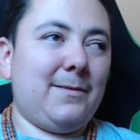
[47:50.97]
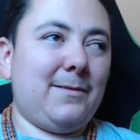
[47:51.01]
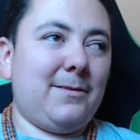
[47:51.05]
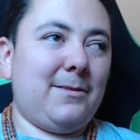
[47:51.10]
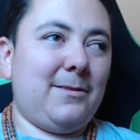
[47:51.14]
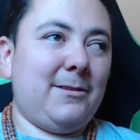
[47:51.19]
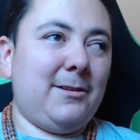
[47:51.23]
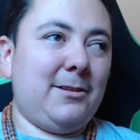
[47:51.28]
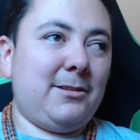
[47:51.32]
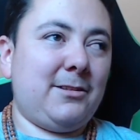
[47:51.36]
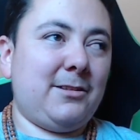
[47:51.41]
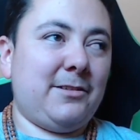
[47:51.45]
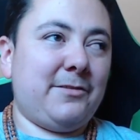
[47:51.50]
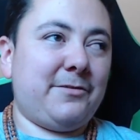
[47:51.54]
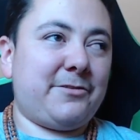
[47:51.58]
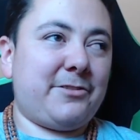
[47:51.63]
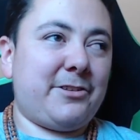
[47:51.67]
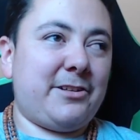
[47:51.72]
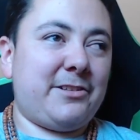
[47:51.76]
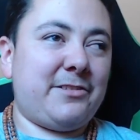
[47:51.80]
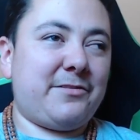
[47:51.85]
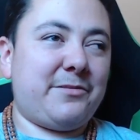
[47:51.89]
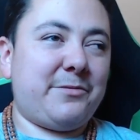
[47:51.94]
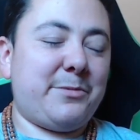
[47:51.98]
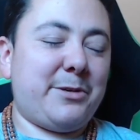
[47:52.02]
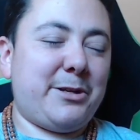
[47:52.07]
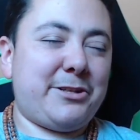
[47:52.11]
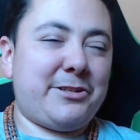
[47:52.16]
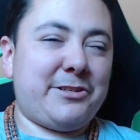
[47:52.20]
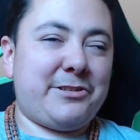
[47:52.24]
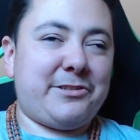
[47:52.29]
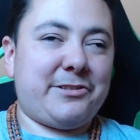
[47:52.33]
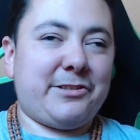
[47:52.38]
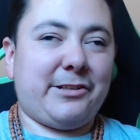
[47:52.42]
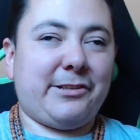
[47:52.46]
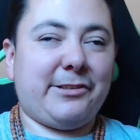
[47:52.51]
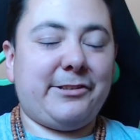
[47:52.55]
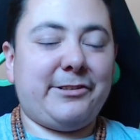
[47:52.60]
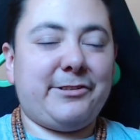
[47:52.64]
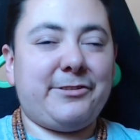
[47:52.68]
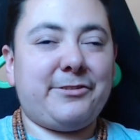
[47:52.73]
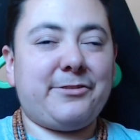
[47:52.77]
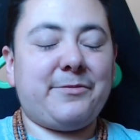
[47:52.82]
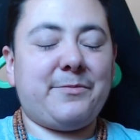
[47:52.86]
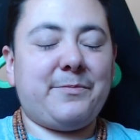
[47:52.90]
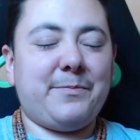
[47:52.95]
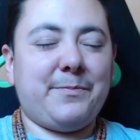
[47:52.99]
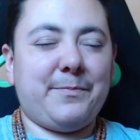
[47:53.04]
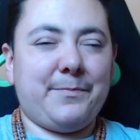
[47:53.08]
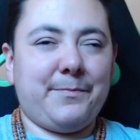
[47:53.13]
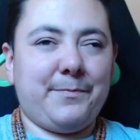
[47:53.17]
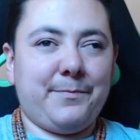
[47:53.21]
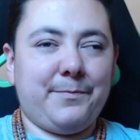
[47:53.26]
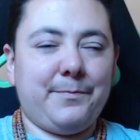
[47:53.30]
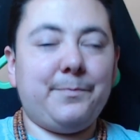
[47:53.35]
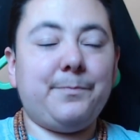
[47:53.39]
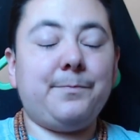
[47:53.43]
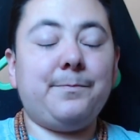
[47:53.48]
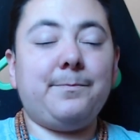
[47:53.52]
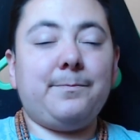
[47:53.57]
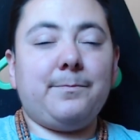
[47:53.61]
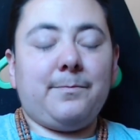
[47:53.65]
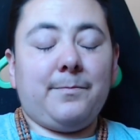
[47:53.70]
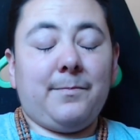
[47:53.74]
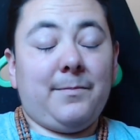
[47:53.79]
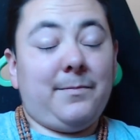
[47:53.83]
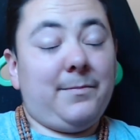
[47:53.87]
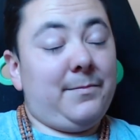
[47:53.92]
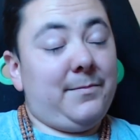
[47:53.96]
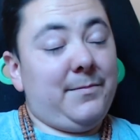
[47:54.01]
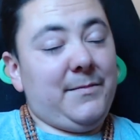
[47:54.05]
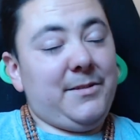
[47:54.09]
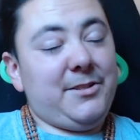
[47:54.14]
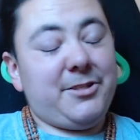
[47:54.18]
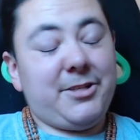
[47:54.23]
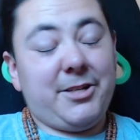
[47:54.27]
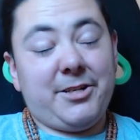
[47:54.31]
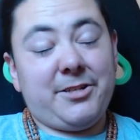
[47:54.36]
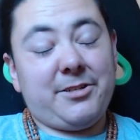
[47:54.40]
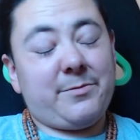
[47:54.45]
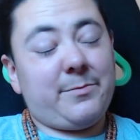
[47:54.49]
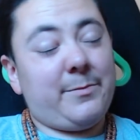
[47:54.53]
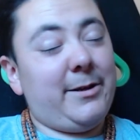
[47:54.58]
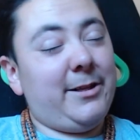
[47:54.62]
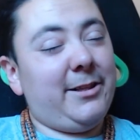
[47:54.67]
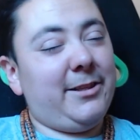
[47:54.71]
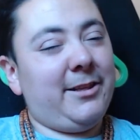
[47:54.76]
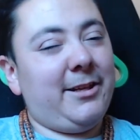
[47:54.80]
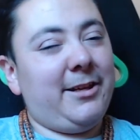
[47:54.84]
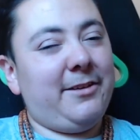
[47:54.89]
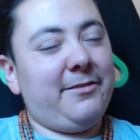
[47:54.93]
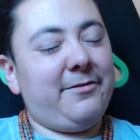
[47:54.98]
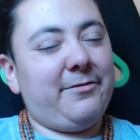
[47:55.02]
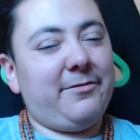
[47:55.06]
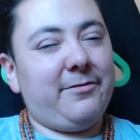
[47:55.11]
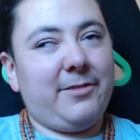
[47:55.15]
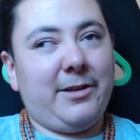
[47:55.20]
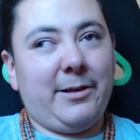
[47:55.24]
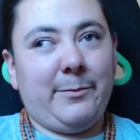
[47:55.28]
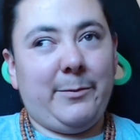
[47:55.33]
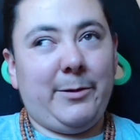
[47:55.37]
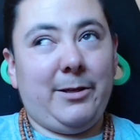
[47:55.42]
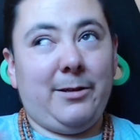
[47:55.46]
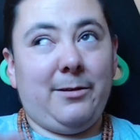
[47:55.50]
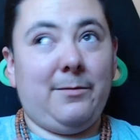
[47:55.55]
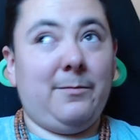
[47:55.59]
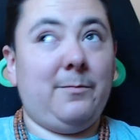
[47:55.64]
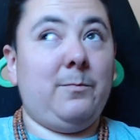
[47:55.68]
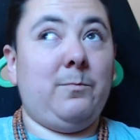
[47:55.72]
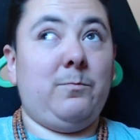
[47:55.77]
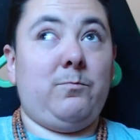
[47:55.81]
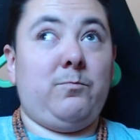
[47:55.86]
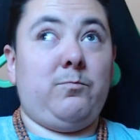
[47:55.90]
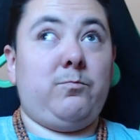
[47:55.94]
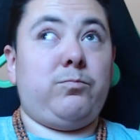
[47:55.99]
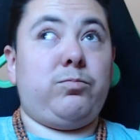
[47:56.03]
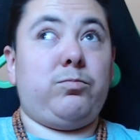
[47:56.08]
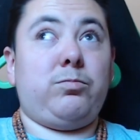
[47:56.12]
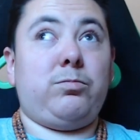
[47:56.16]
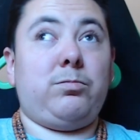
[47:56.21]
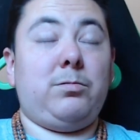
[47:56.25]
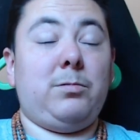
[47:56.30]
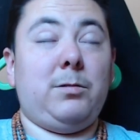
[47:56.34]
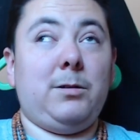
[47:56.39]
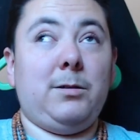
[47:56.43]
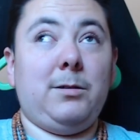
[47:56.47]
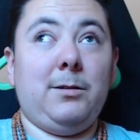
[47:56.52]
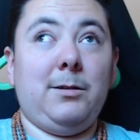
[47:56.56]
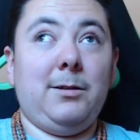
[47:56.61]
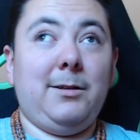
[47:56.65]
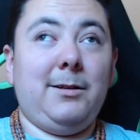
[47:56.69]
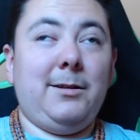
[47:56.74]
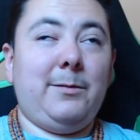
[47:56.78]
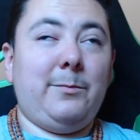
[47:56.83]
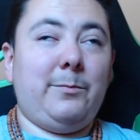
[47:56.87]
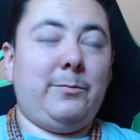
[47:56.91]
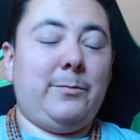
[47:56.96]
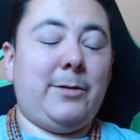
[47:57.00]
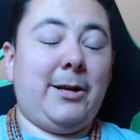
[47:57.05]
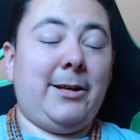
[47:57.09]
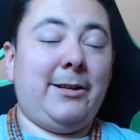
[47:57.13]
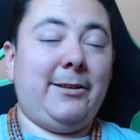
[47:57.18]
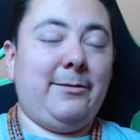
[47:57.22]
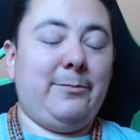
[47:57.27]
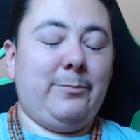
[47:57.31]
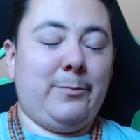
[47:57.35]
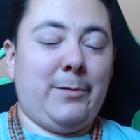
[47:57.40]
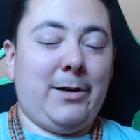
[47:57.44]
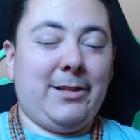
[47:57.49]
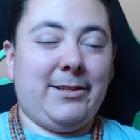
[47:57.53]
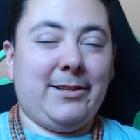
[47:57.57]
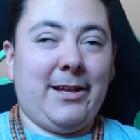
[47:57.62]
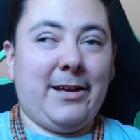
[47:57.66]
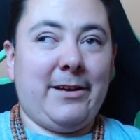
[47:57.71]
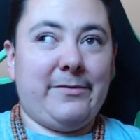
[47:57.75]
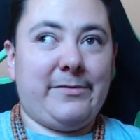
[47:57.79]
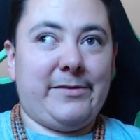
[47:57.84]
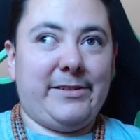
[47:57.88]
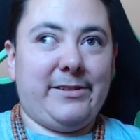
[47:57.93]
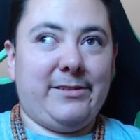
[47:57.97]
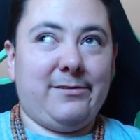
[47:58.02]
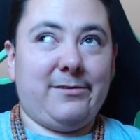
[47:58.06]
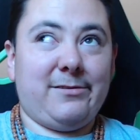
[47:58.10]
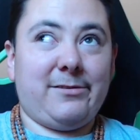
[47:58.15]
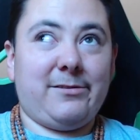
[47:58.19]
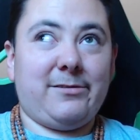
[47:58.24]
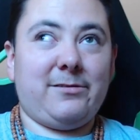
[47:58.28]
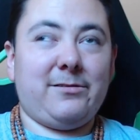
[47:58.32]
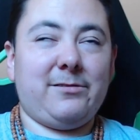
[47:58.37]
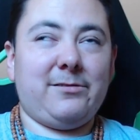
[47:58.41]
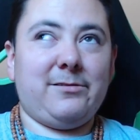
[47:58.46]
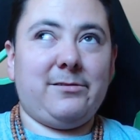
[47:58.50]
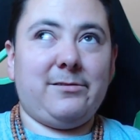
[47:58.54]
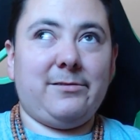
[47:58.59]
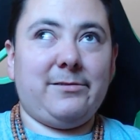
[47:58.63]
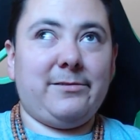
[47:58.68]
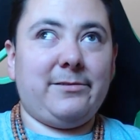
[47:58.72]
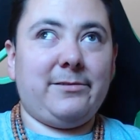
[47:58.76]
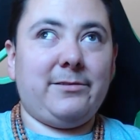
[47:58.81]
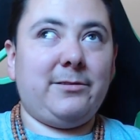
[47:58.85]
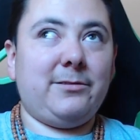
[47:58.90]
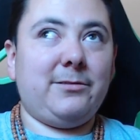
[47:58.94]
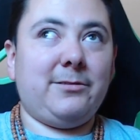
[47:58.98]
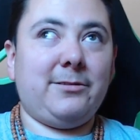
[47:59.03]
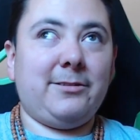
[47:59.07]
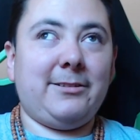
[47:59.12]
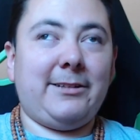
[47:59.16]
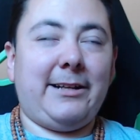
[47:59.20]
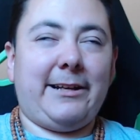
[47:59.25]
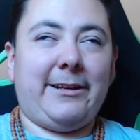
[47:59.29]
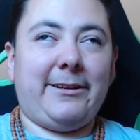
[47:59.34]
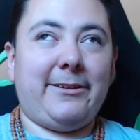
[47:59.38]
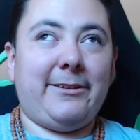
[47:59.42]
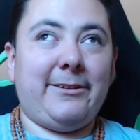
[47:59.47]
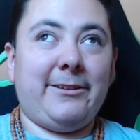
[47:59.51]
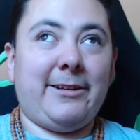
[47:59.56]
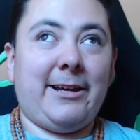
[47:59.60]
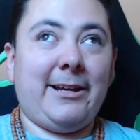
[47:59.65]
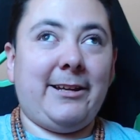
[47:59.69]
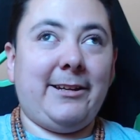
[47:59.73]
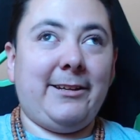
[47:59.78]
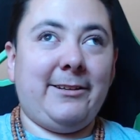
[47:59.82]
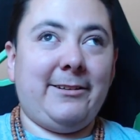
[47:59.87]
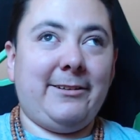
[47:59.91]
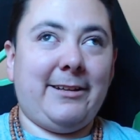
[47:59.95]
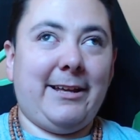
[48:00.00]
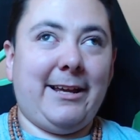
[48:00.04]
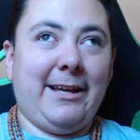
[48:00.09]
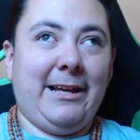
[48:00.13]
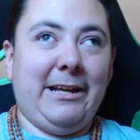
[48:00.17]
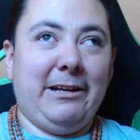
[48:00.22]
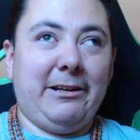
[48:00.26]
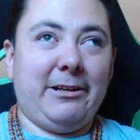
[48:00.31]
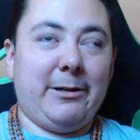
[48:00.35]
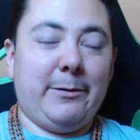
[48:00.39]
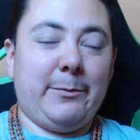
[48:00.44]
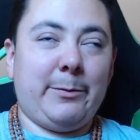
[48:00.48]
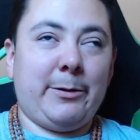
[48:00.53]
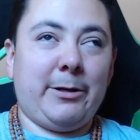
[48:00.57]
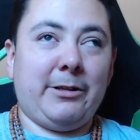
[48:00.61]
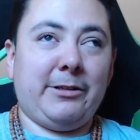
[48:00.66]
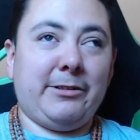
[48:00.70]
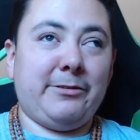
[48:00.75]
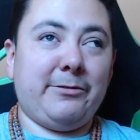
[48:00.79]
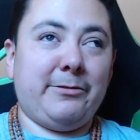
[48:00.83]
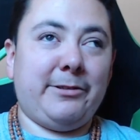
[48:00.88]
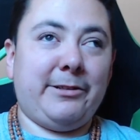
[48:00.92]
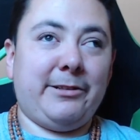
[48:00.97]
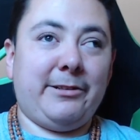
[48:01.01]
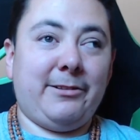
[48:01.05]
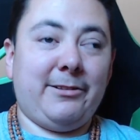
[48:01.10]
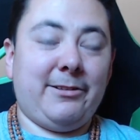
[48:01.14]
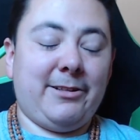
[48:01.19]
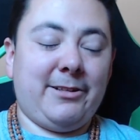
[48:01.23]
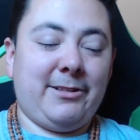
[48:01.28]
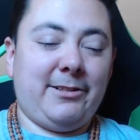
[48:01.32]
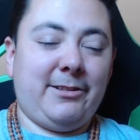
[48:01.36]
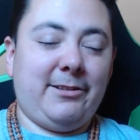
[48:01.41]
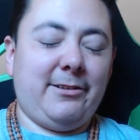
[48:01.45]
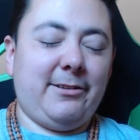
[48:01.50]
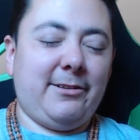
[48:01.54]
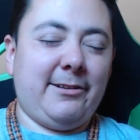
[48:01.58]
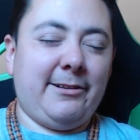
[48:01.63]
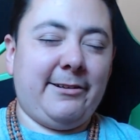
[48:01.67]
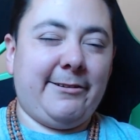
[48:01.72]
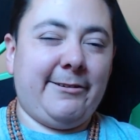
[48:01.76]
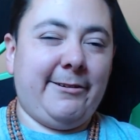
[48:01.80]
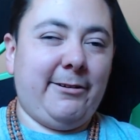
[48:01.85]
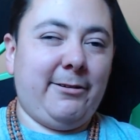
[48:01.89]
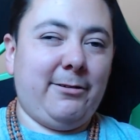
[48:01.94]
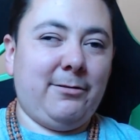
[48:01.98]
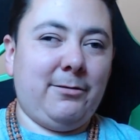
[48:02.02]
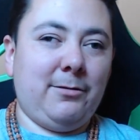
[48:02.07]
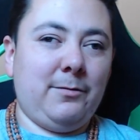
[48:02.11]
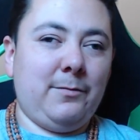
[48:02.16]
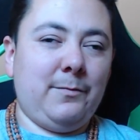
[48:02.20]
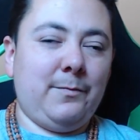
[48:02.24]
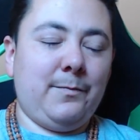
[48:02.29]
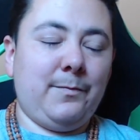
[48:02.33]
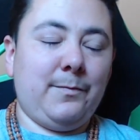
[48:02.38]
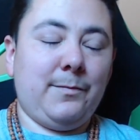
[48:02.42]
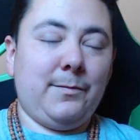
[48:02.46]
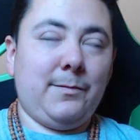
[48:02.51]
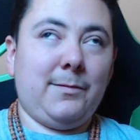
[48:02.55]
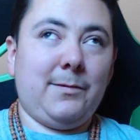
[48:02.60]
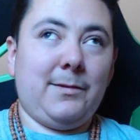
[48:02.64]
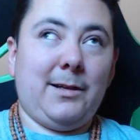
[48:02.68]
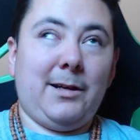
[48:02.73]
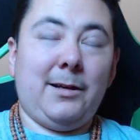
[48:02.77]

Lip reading: the self-transformation challenge. Changed my life. I mean, my life is like night and day compared to a year ago. I